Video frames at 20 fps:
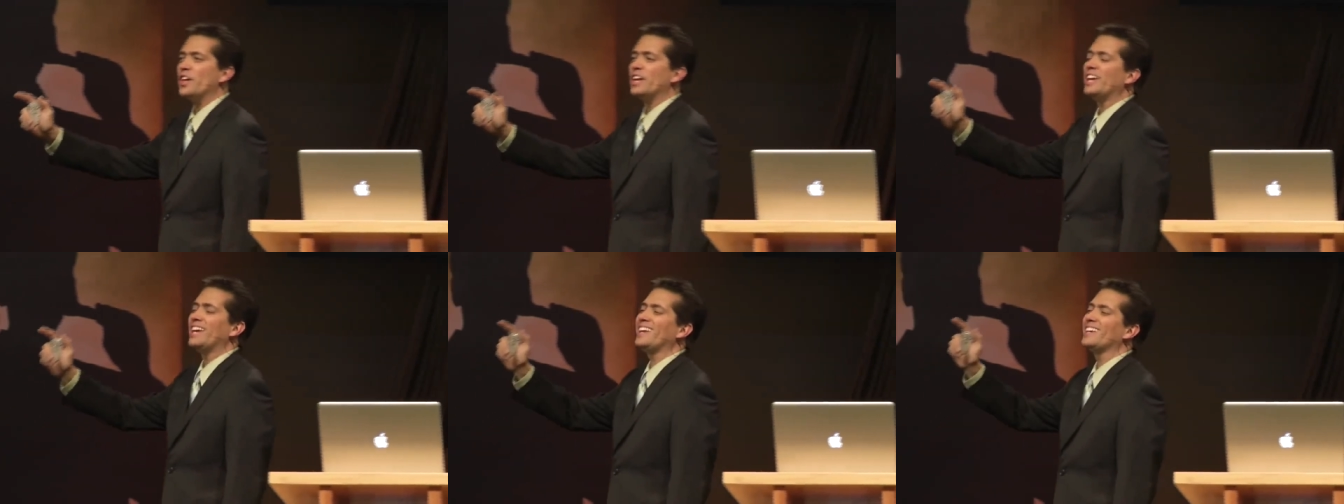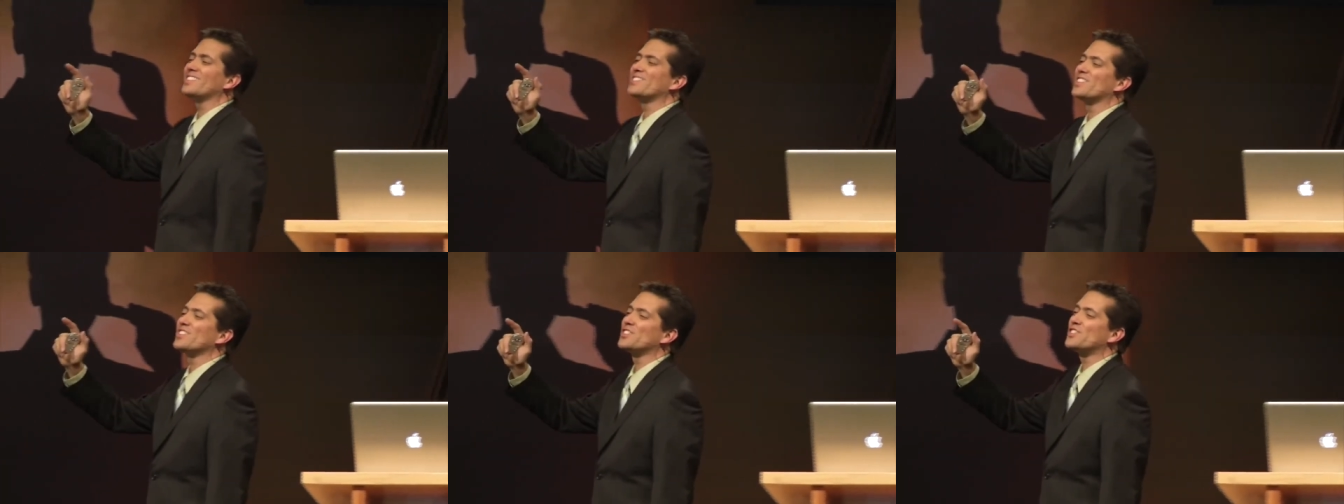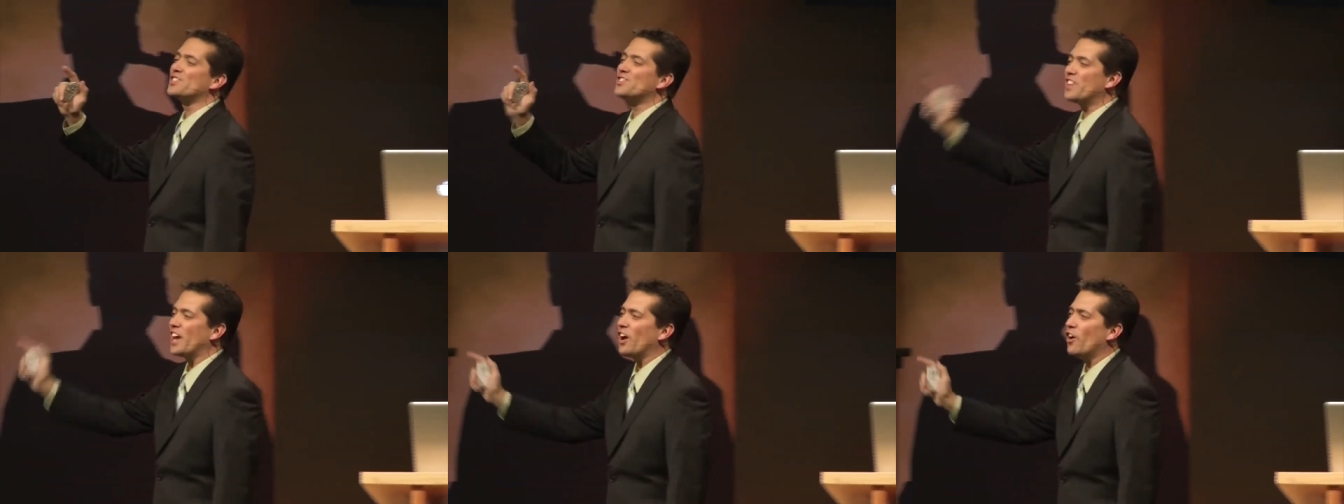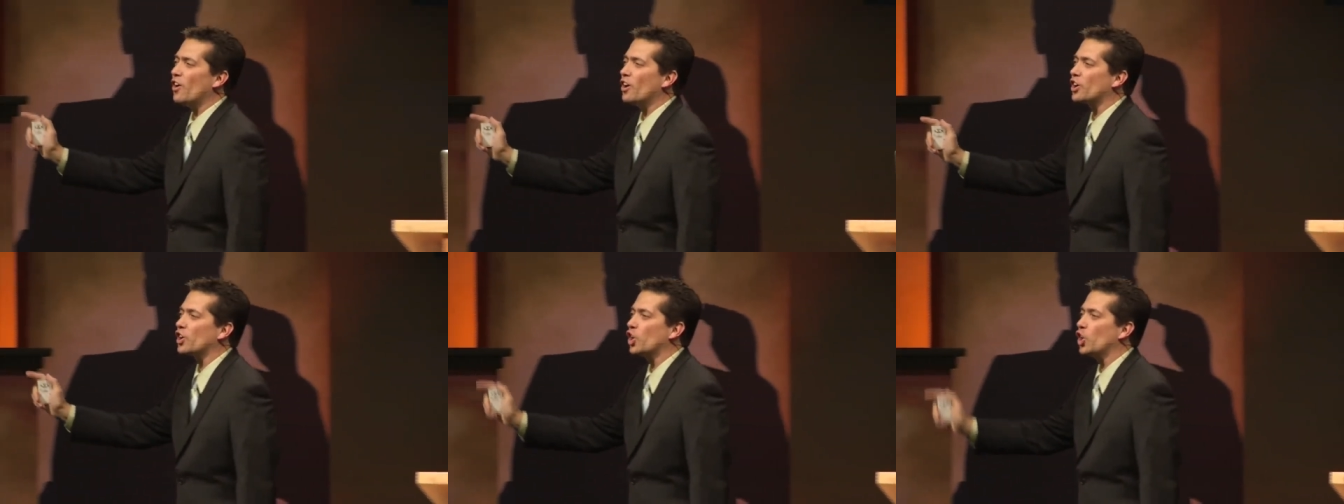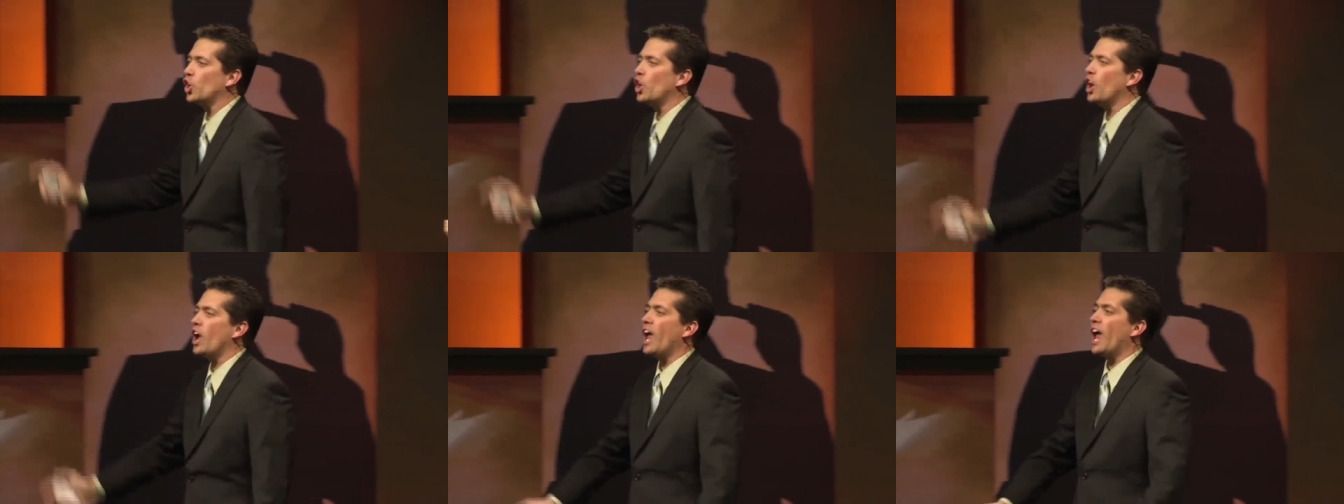thinking it's
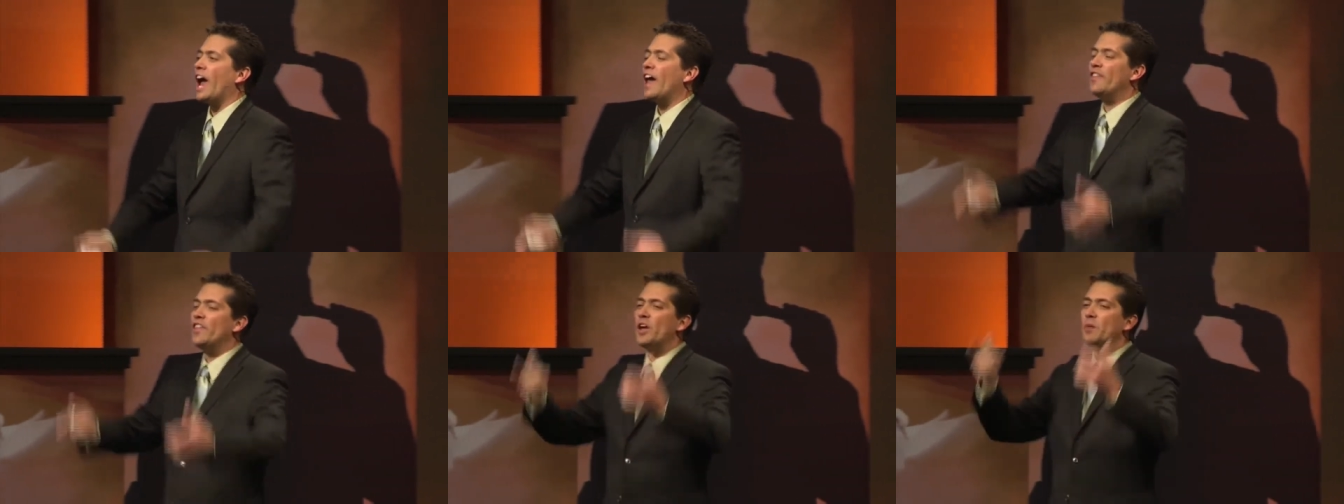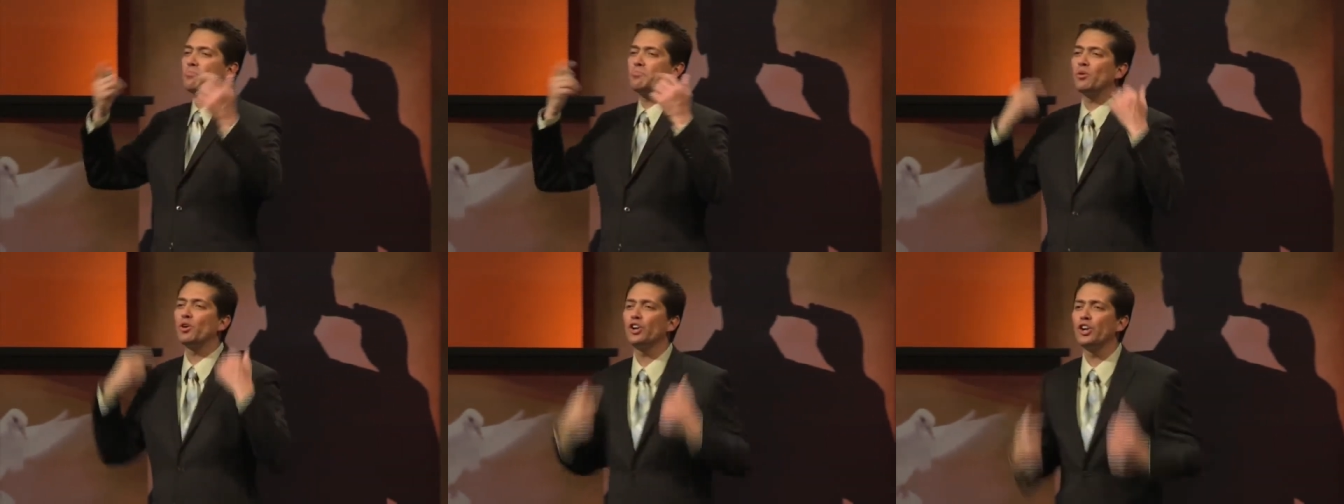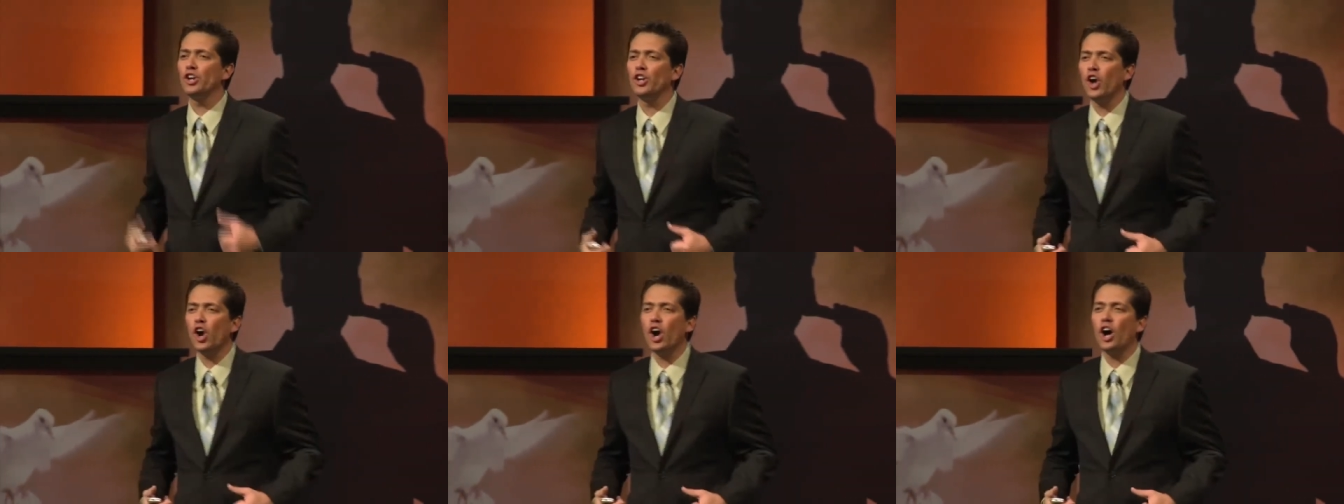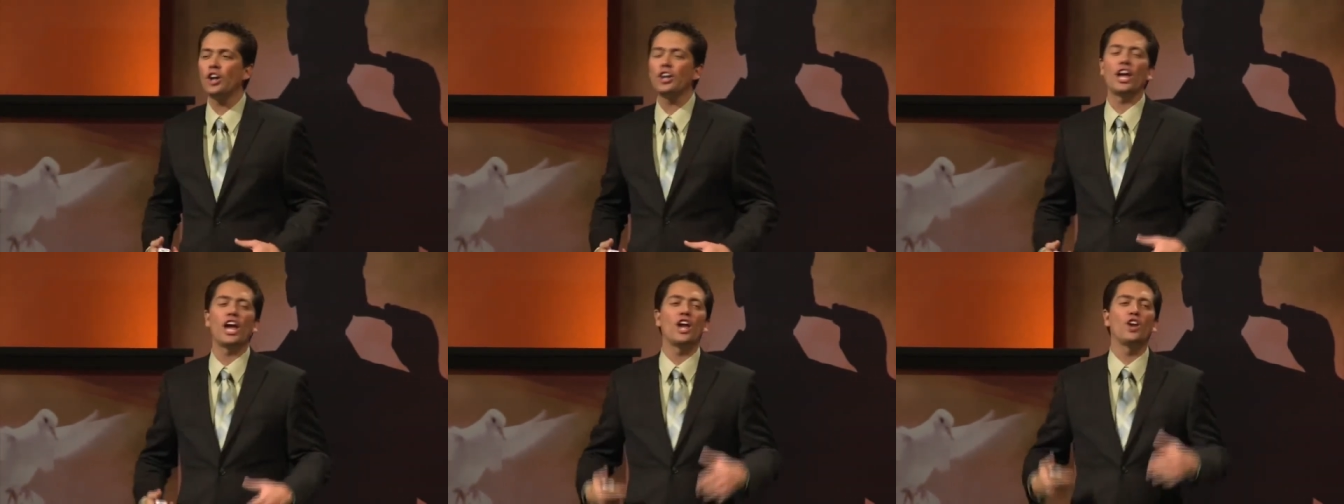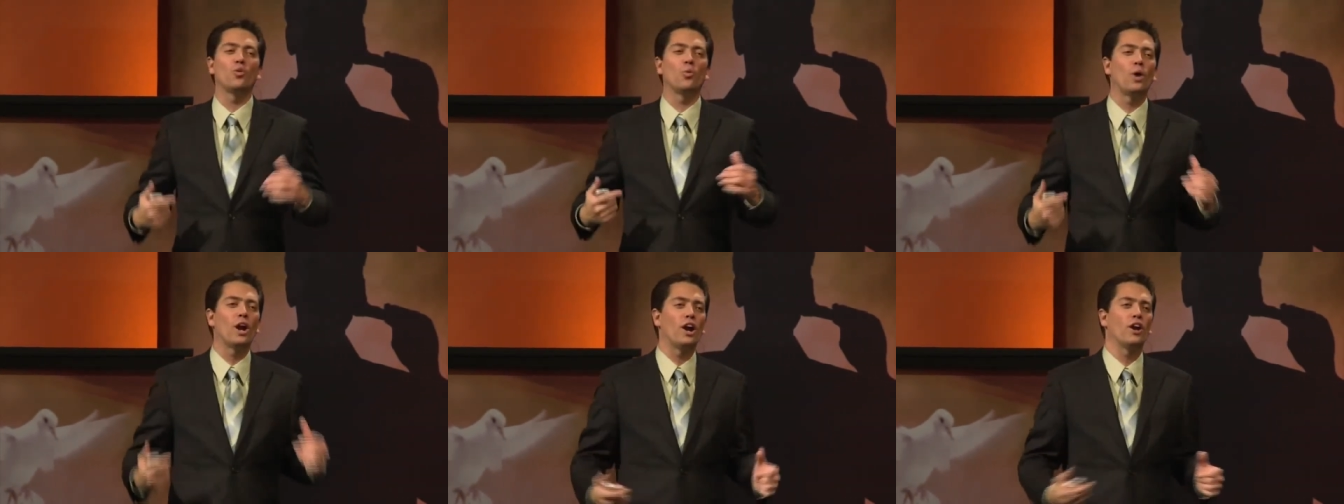hysterical and they put it on
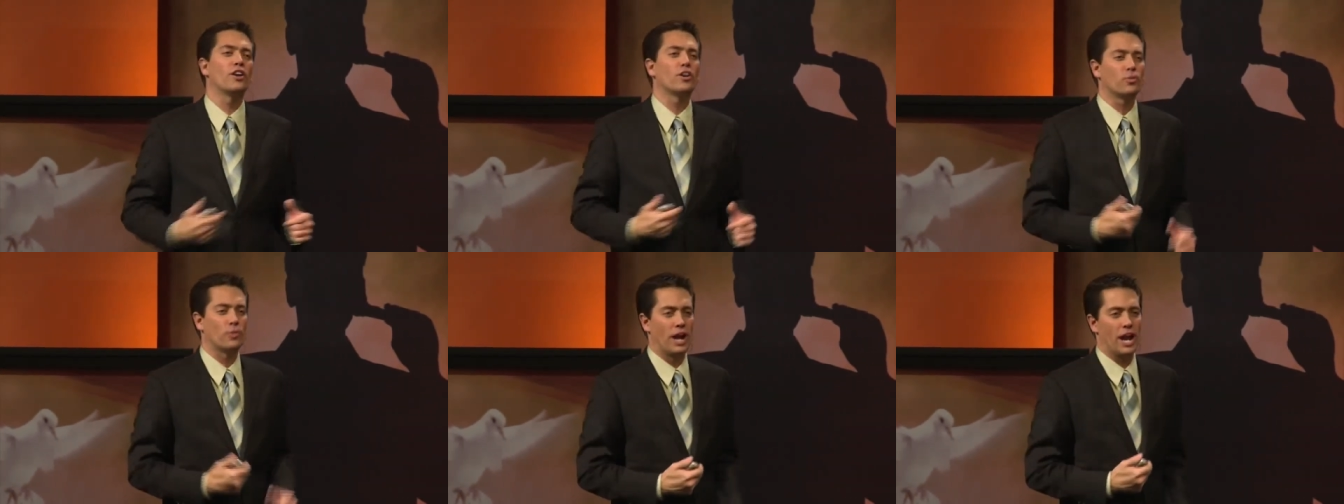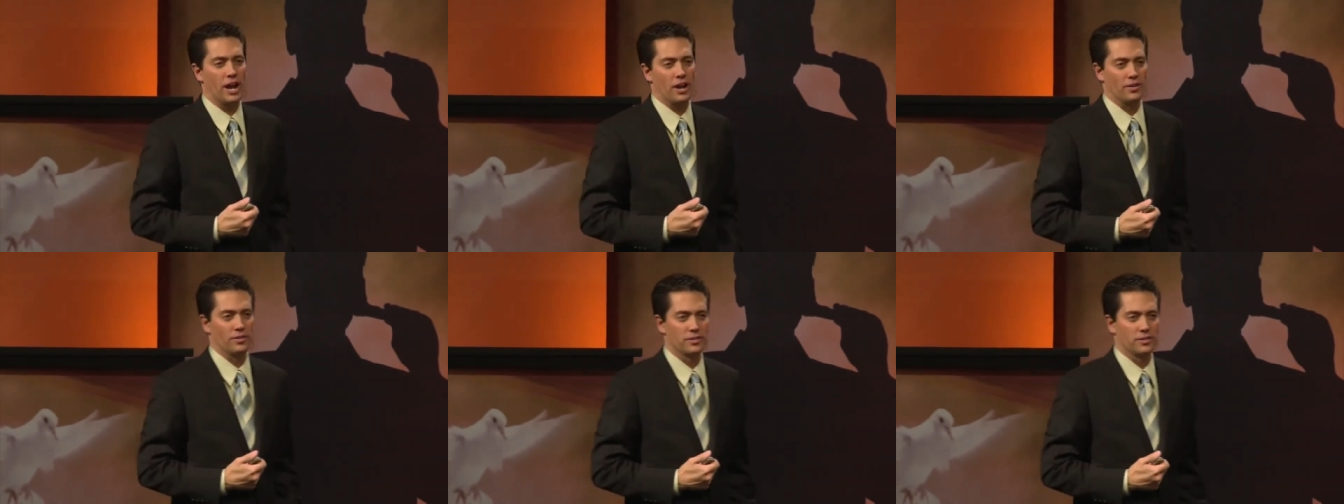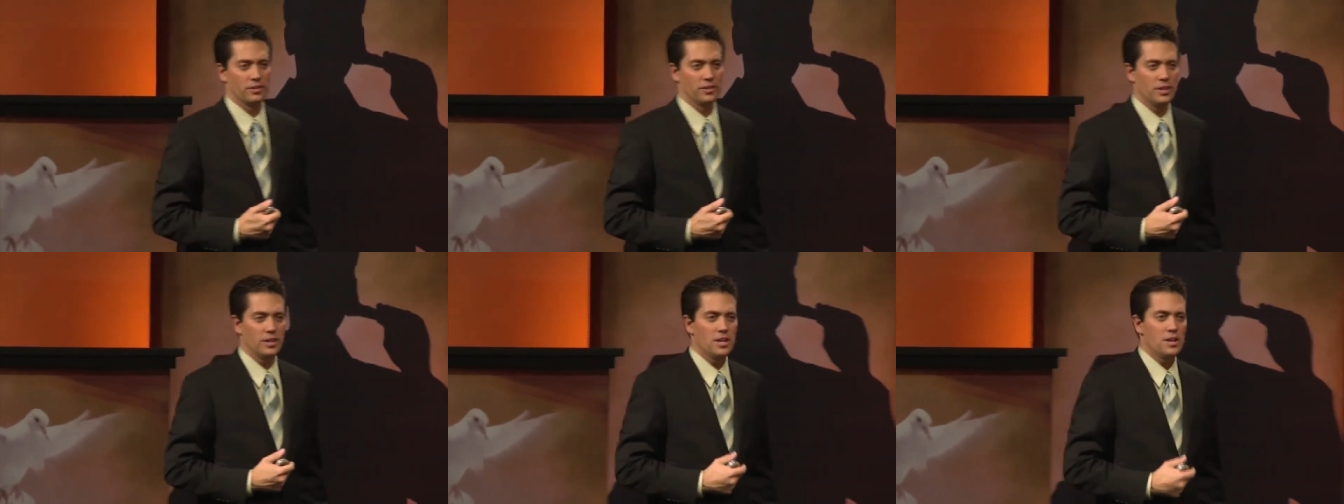and wear it around